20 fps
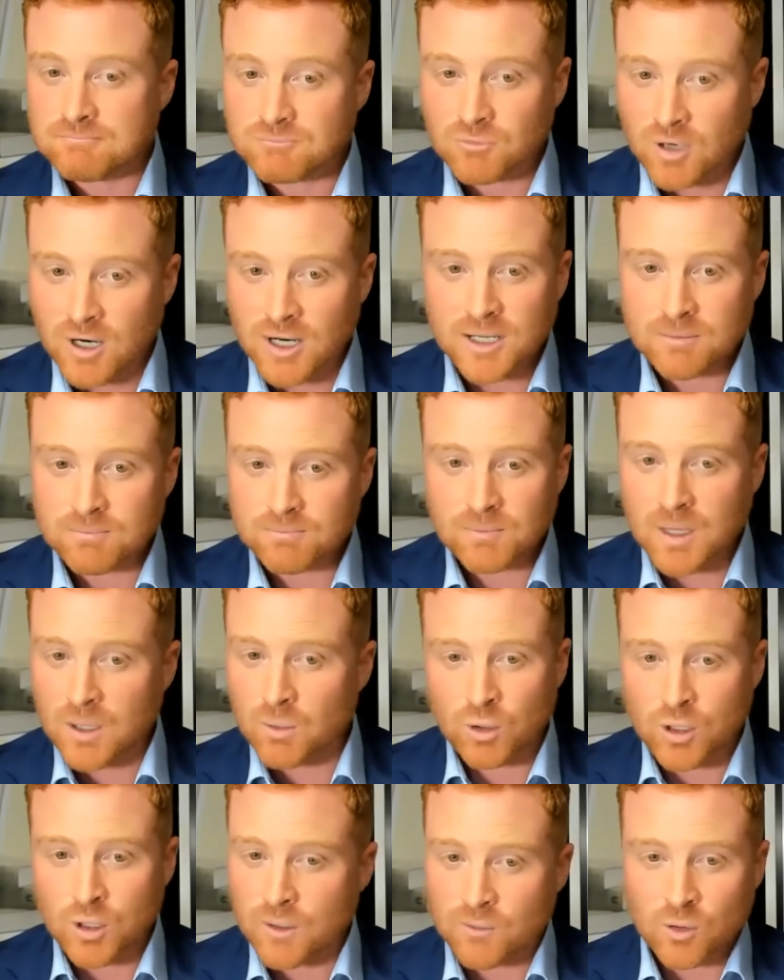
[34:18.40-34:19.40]
Right? It
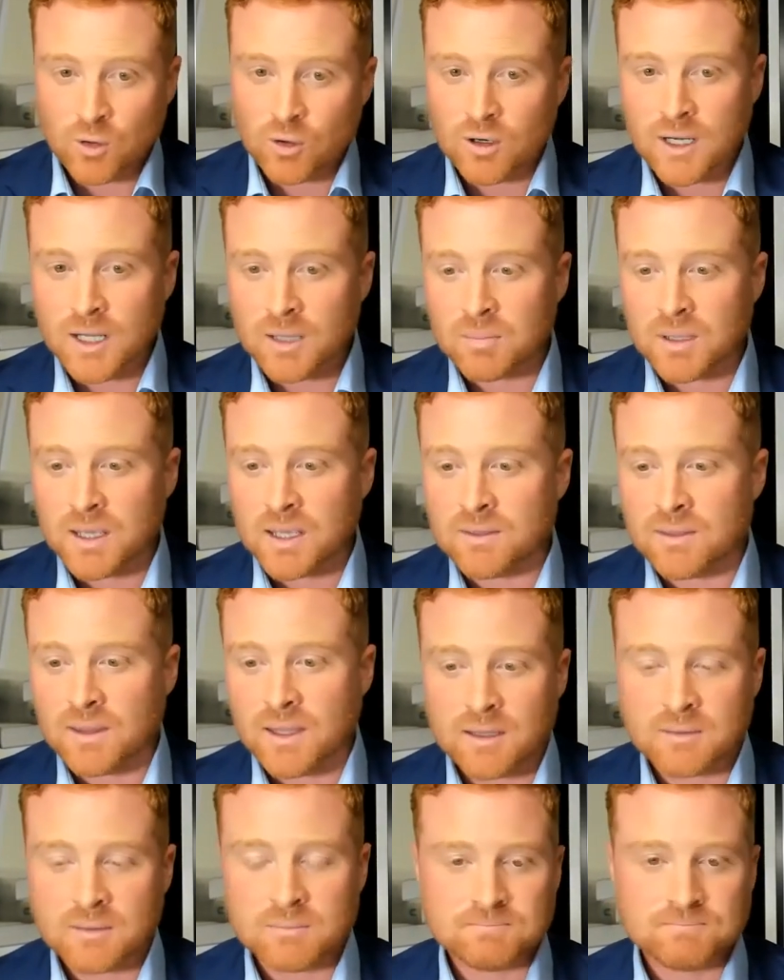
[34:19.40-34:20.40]
would have already been
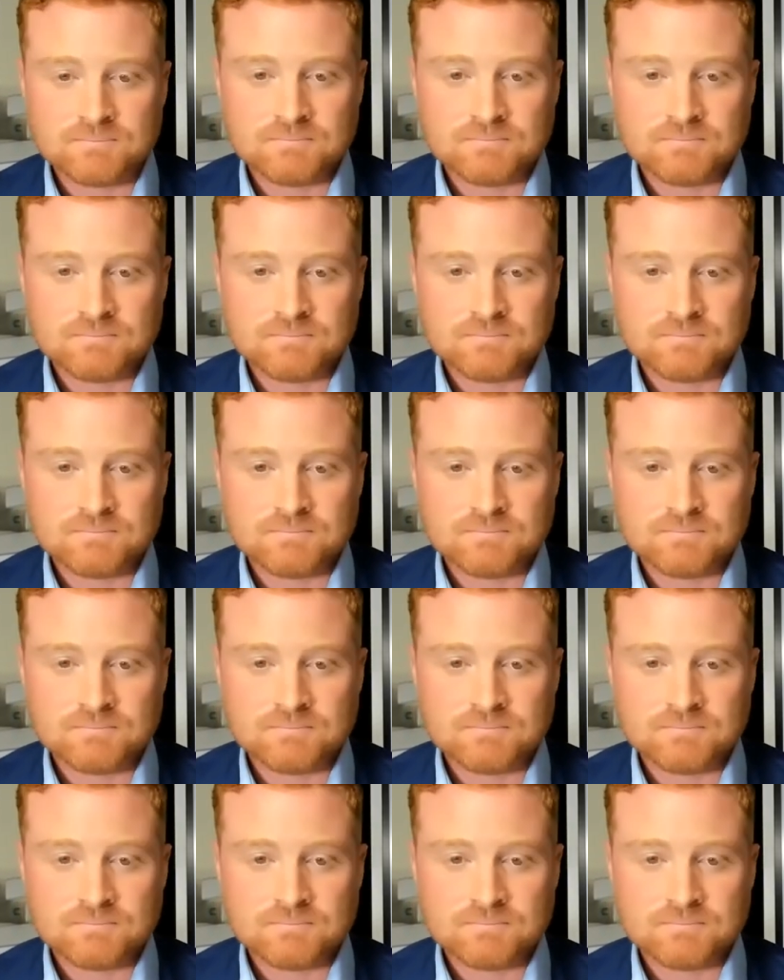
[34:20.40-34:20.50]
there.